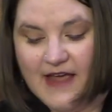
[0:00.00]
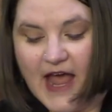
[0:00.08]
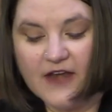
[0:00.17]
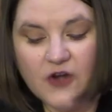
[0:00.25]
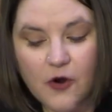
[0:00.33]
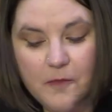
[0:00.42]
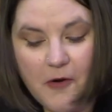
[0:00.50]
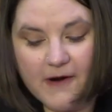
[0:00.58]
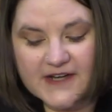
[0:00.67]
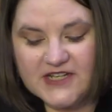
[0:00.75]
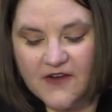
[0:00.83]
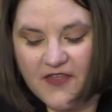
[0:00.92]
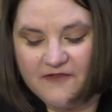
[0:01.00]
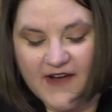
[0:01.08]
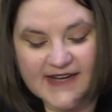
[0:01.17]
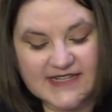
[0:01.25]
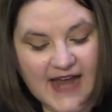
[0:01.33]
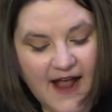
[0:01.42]
At no point are the
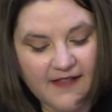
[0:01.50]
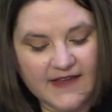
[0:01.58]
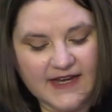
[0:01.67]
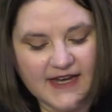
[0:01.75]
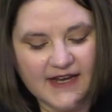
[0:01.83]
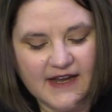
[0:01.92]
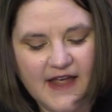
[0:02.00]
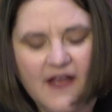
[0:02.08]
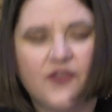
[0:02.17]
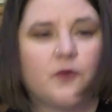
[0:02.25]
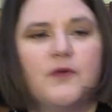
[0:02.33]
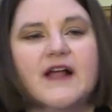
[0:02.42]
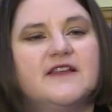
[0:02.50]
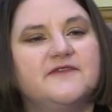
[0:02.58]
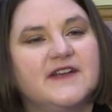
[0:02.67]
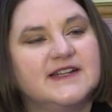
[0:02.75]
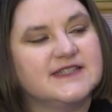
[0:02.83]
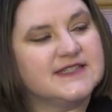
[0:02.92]
vitality, the
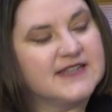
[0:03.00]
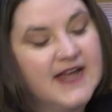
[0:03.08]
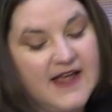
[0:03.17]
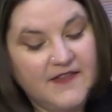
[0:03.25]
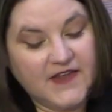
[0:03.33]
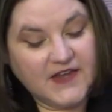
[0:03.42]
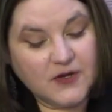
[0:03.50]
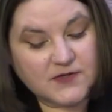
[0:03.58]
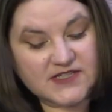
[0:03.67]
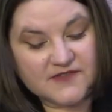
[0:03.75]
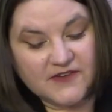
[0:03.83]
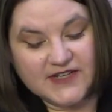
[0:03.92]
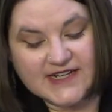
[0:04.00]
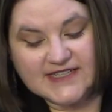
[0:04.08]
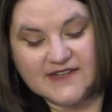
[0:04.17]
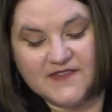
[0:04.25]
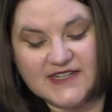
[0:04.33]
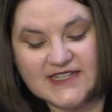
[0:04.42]
relevance, the
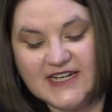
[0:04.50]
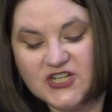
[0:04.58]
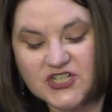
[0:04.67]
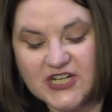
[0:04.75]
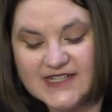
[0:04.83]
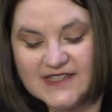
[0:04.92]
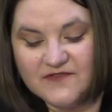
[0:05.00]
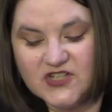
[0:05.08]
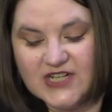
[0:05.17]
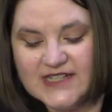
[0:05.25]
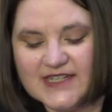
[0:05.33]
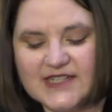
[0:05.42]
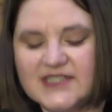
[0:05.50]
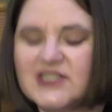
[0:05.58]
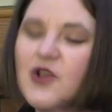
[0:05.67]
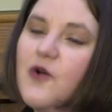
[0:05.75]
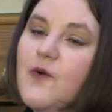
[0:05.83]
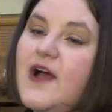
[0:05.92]
usefulness of the teachings of Jesus
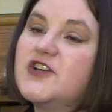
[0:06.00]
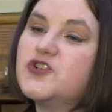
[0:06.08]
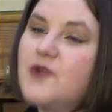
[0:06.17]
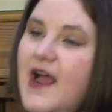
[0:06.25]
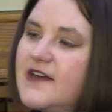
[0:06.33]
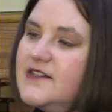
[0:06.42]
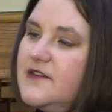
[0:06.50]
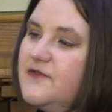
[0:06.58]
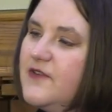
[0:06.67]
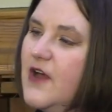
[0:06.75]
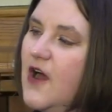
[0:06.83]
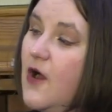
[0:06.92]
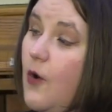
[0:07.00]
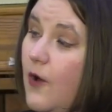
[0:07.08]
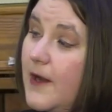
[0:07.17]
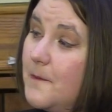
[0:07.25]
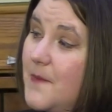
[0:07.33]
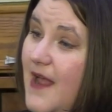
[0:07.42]
so attractive or
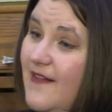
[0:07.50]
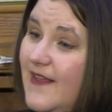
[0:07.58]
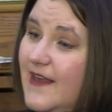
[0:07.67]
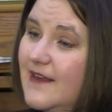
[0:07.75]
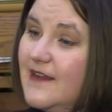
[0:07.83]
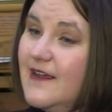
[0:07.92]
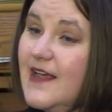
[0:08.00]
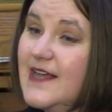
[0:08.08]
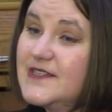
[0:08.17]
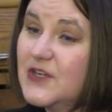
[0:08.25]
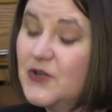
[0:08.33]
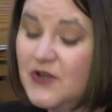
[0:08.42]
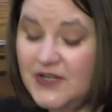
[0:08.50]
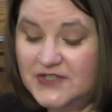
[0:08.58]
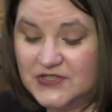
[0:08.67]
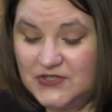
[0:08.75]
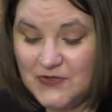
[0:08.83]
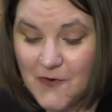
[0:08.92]
compelling as a good
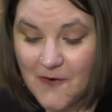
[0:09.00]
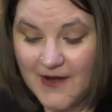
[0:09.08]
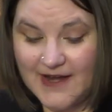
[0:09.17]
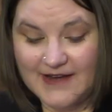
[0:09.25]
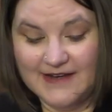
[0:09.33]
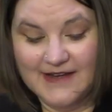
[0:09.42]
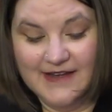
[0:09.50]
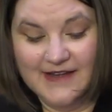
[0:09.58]
story.